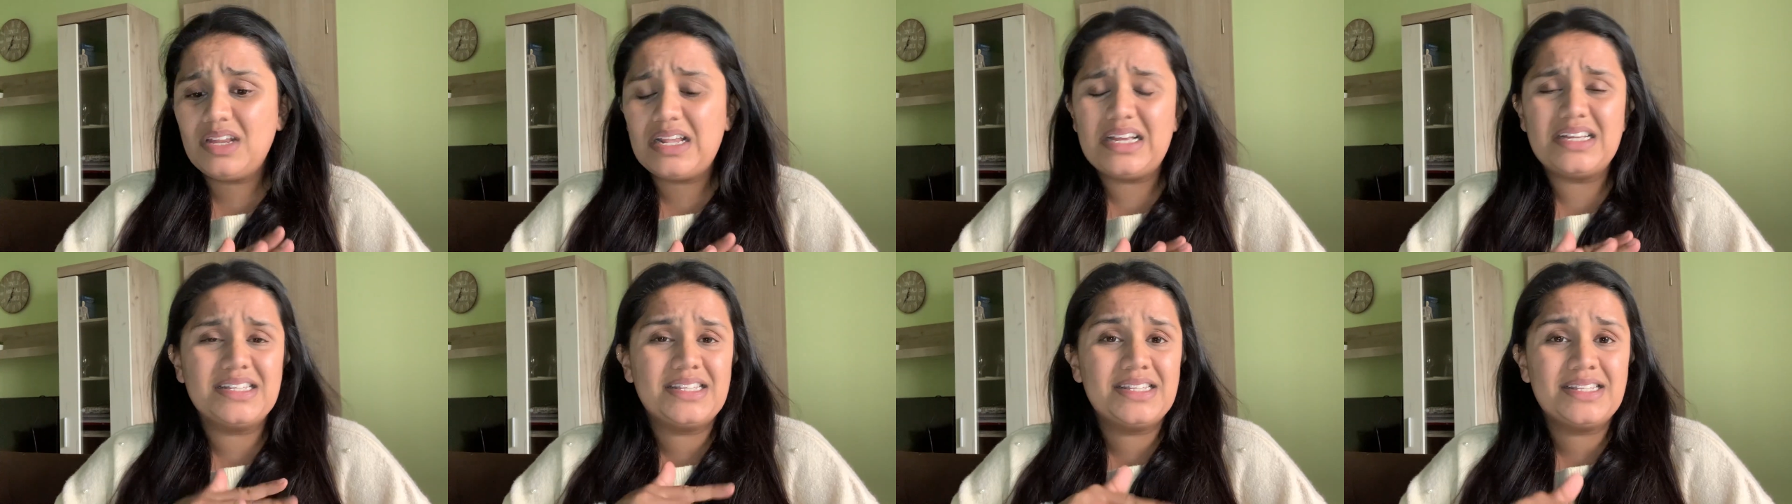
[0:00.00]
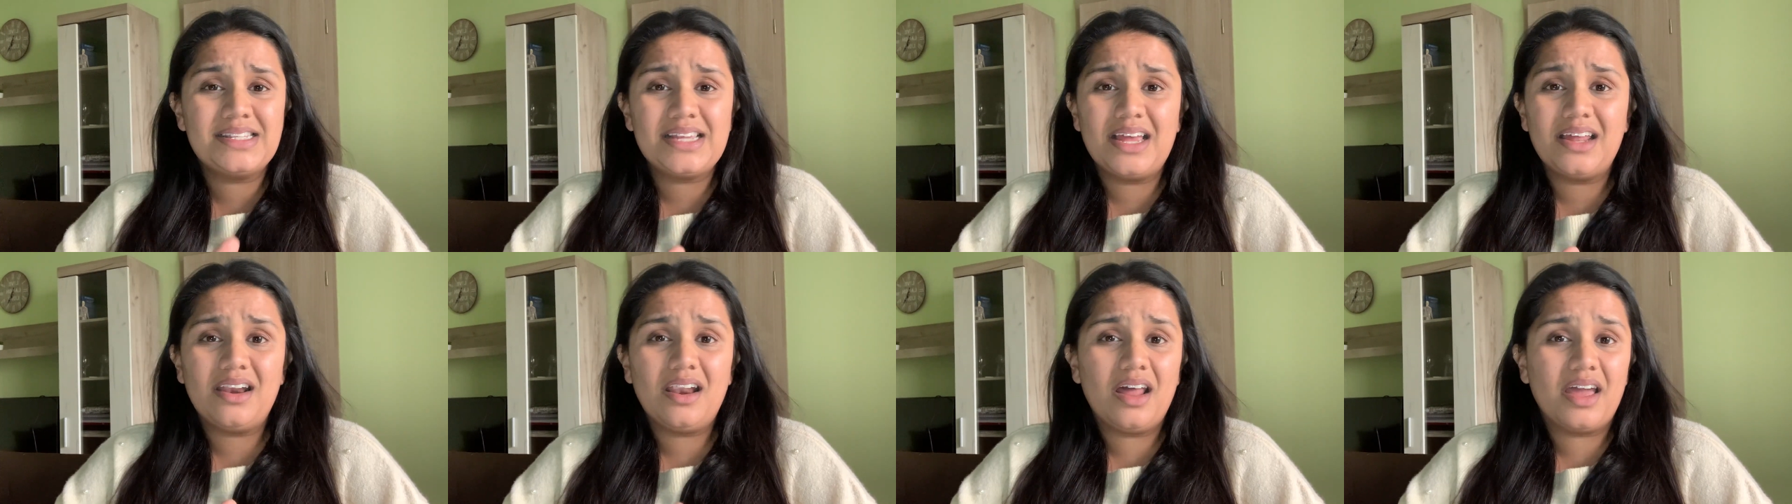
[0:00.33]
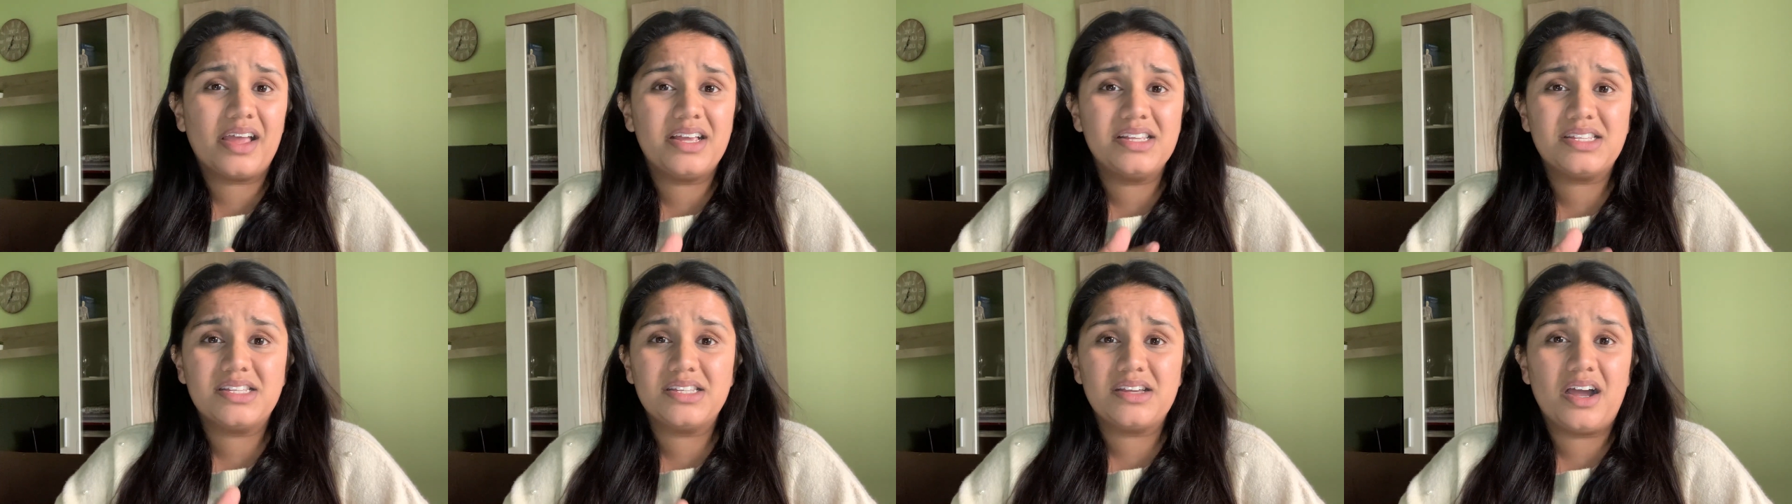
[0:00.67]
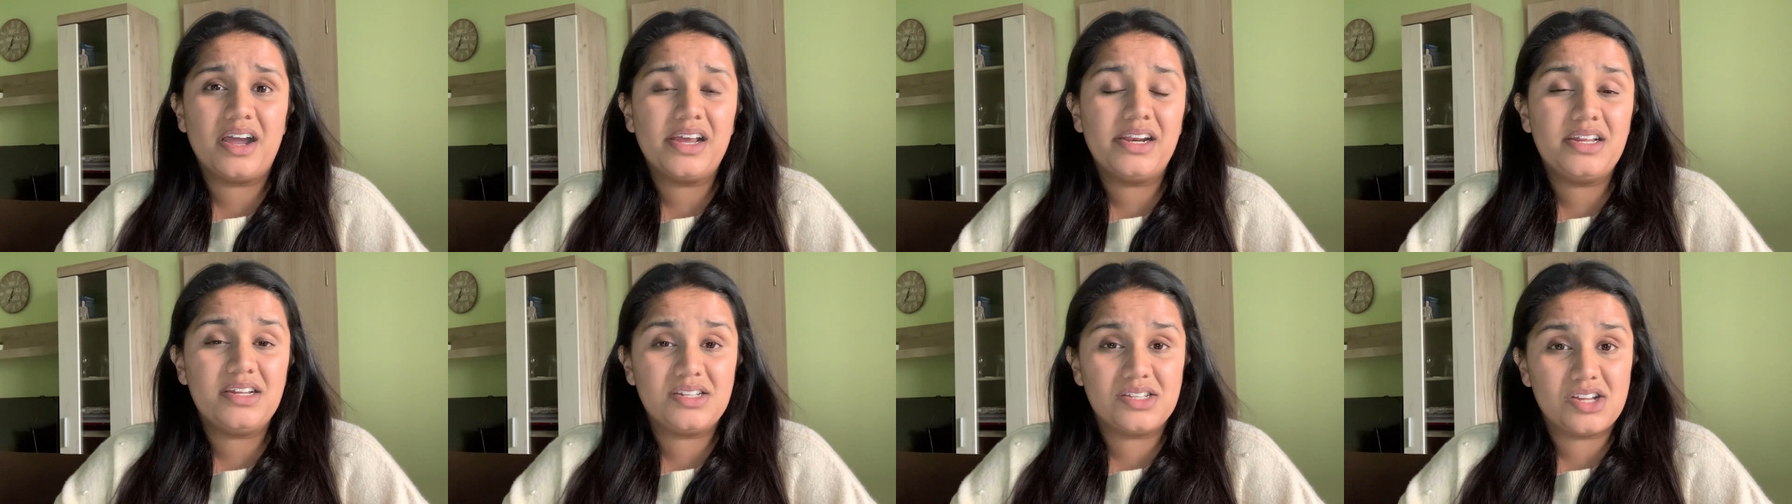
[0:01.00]
Set like a
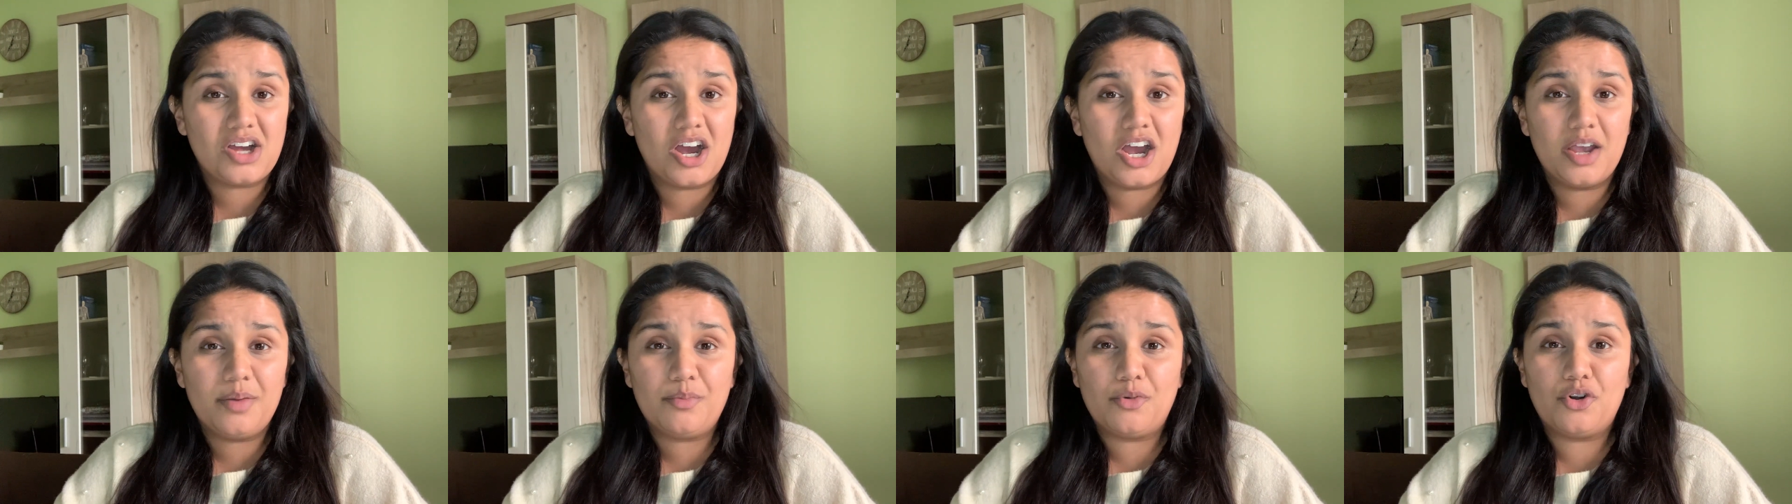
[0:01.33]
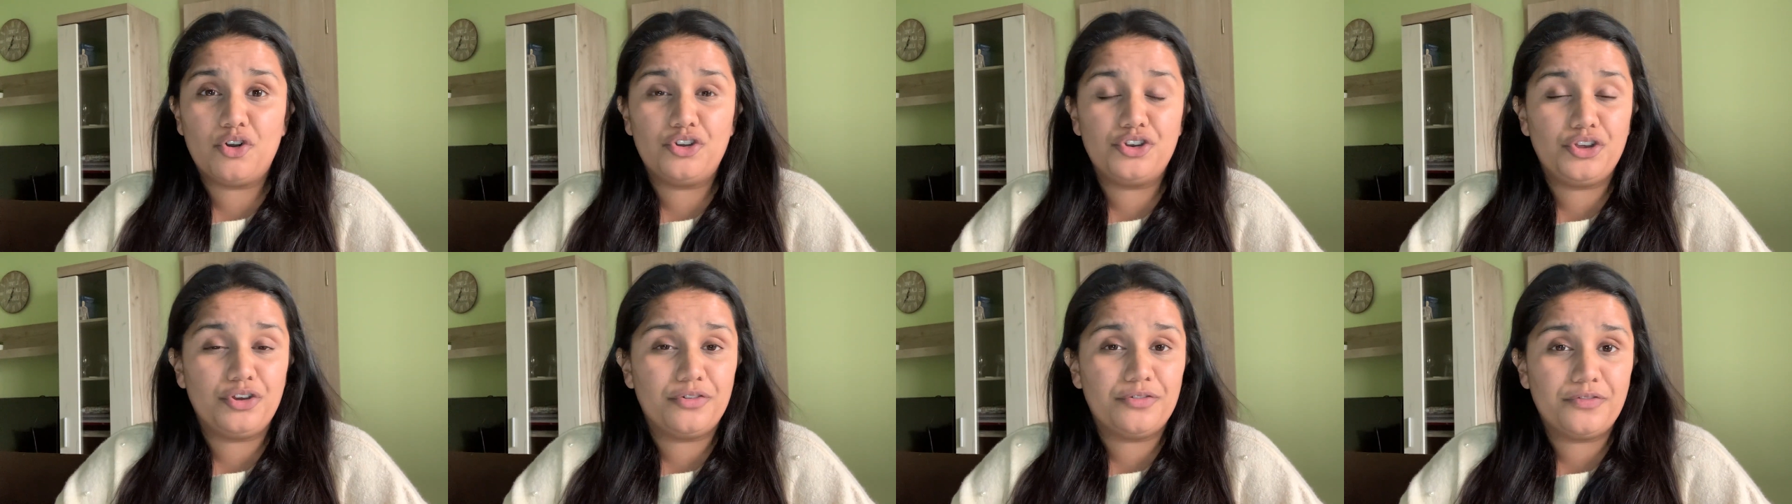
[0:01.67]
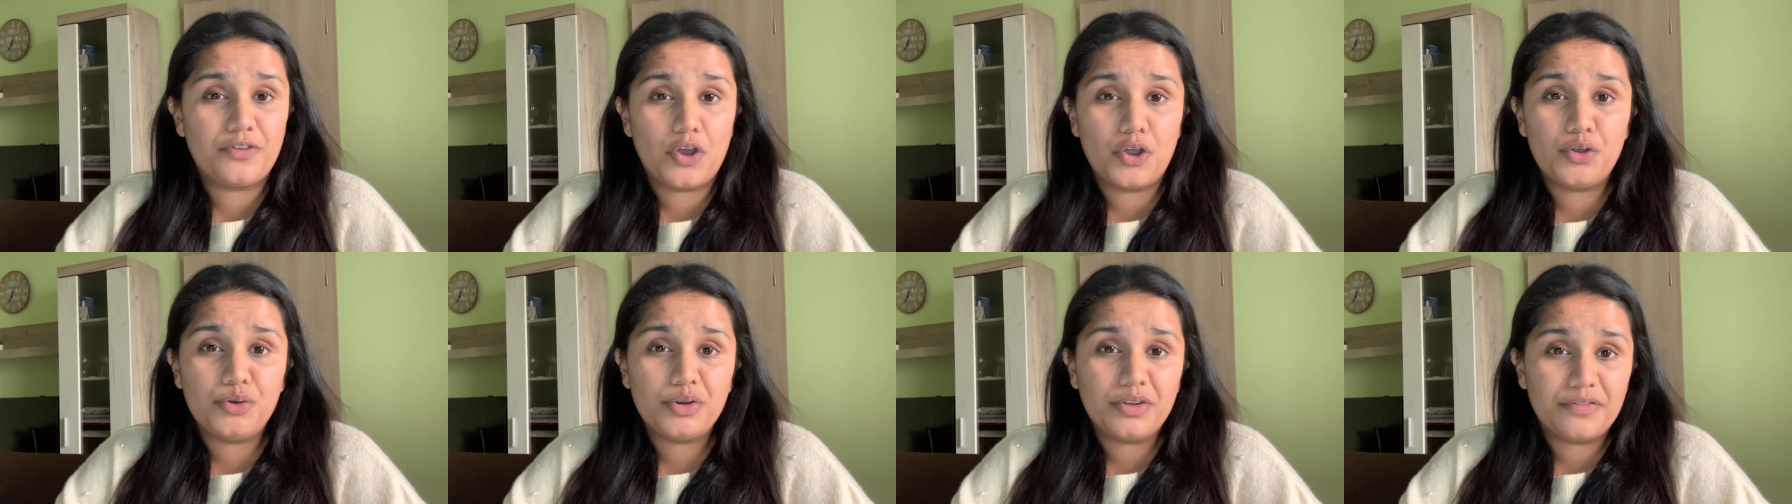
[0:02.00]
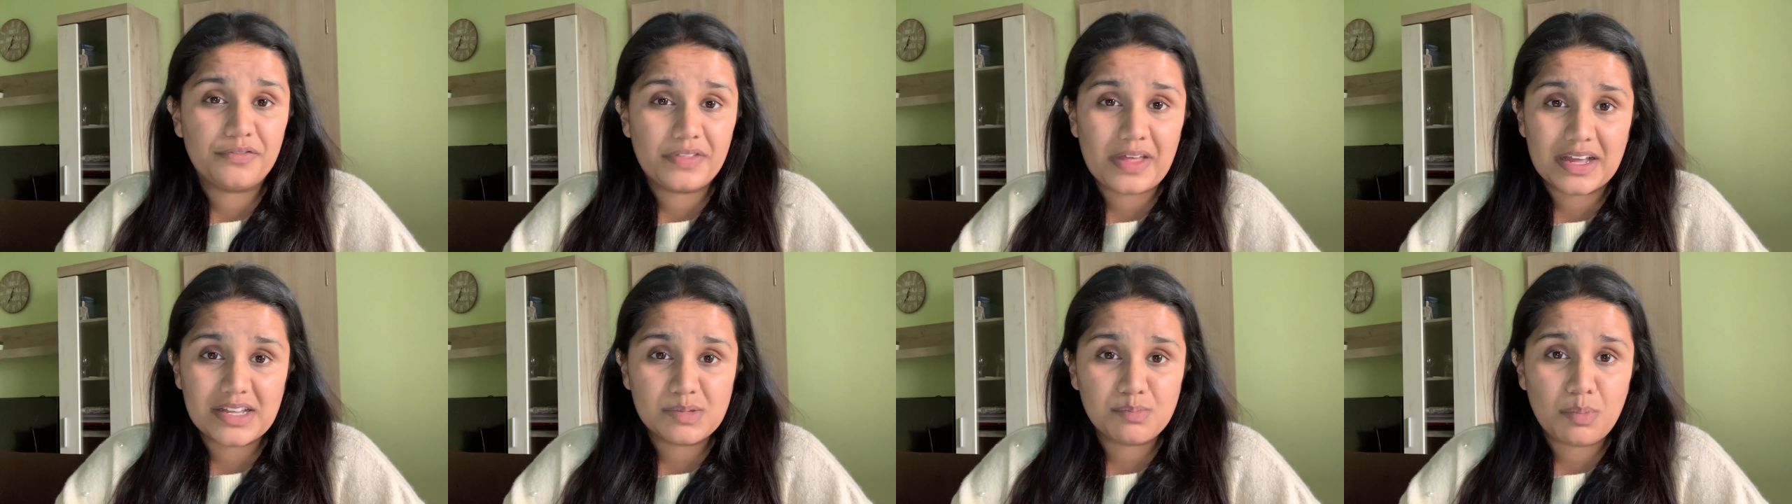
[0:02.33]
silent timer on your phone if
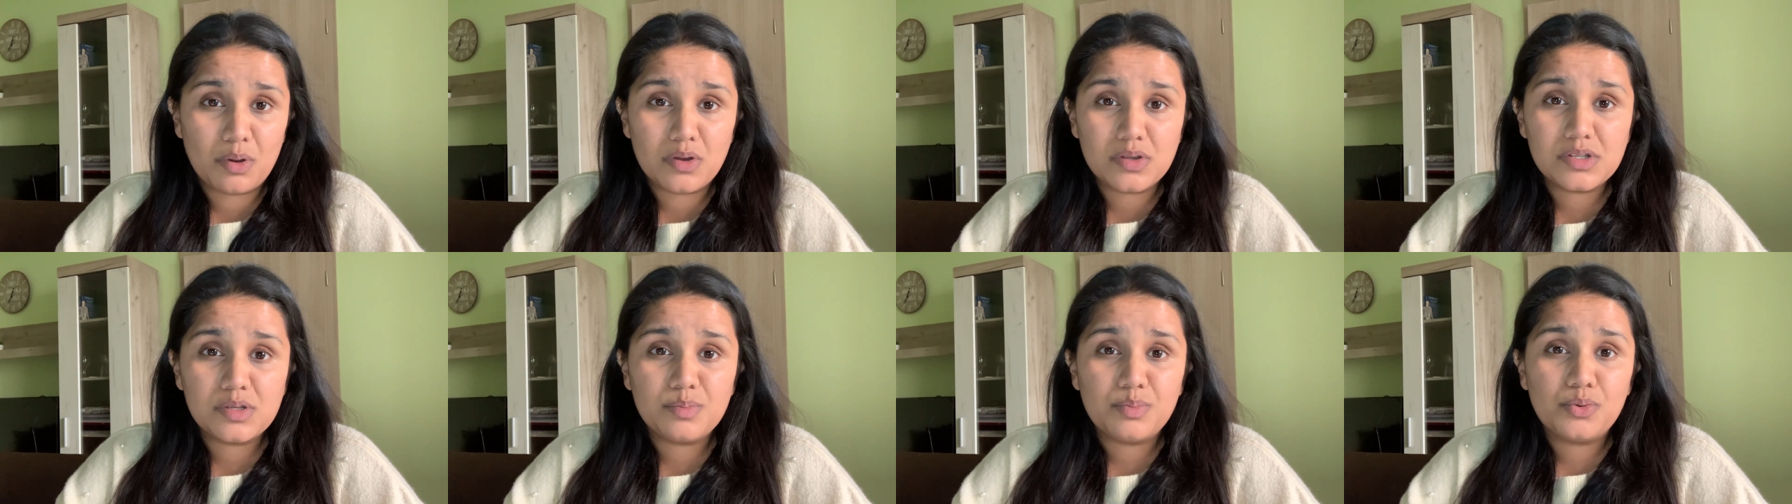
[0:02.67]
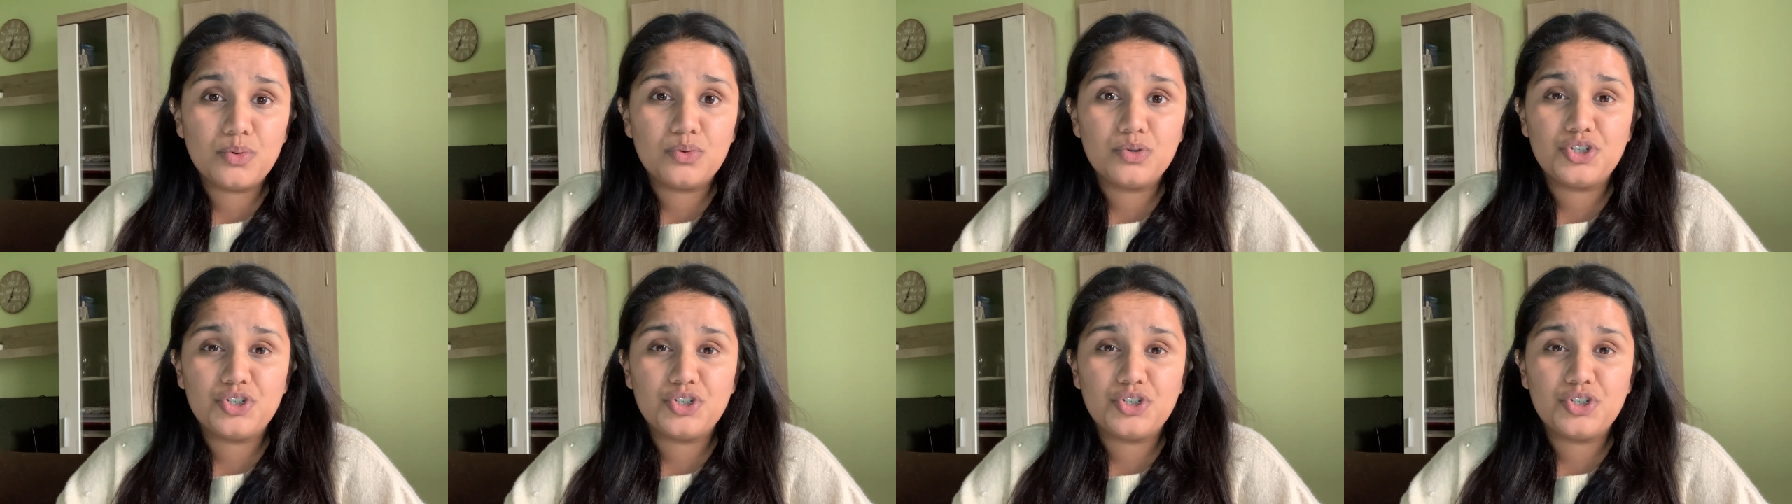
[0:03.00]
that's possible.